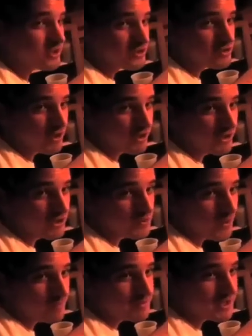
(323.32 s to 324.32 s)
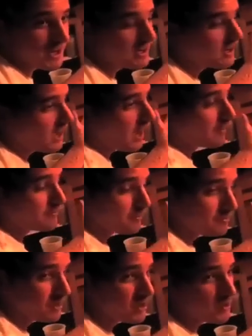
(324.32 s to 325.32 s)
constructed his website. I'm
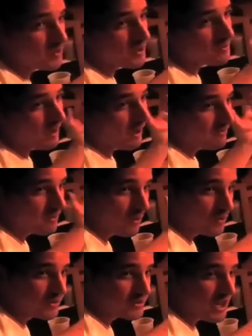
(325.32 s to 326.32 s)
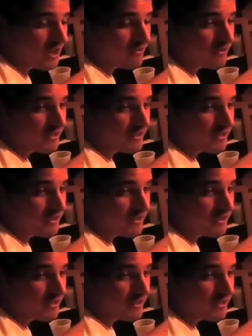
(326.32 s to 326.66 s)
familiar with him. I've known this guy for